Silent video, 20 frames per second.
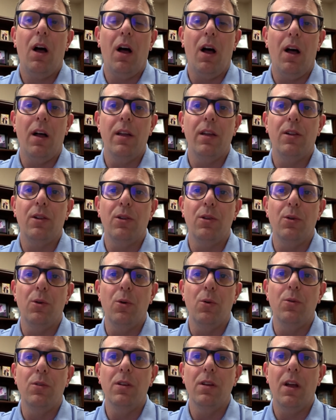
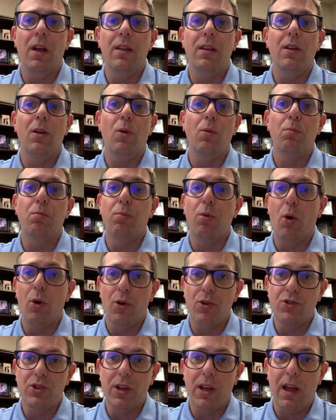include
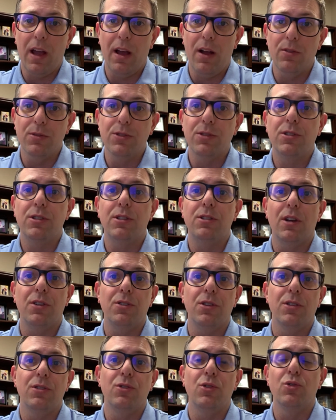brokerage accounts such
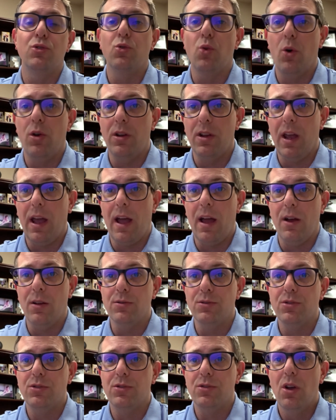as your joint
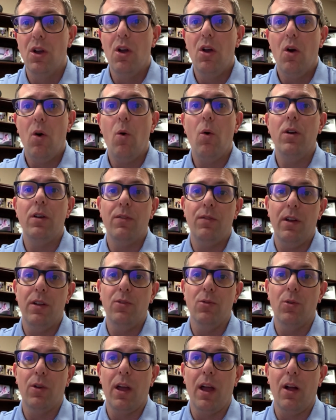accounts or
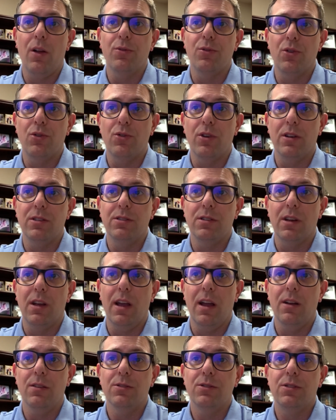individual accounts or trust
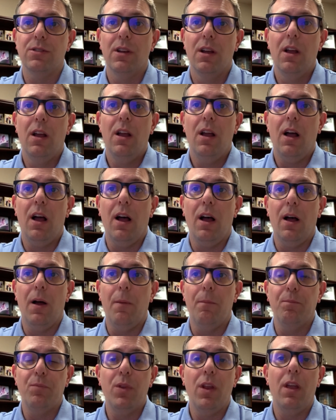accounts.
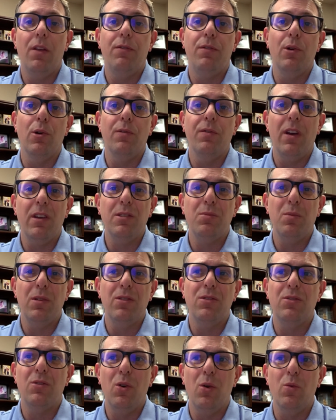If your
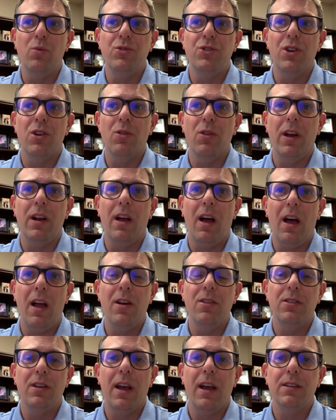investments don't generate higher
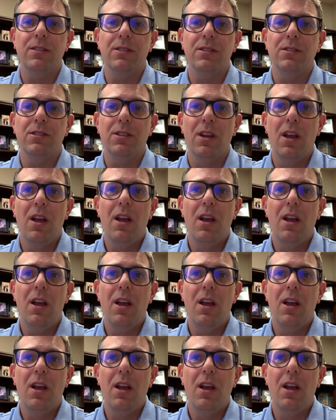taxes,